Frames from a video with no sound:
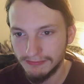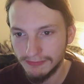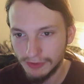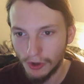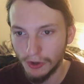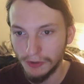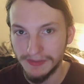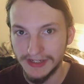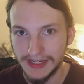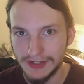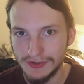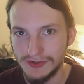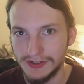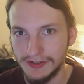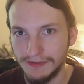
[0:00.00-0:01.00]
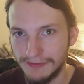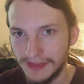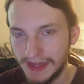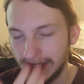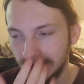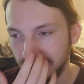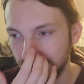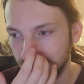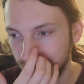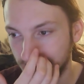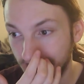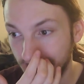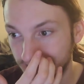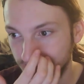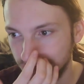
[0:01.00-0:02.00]
culmination of that
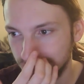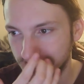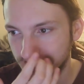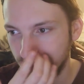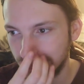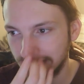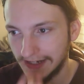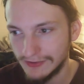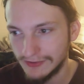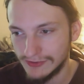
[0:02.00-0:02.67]
lesson, and I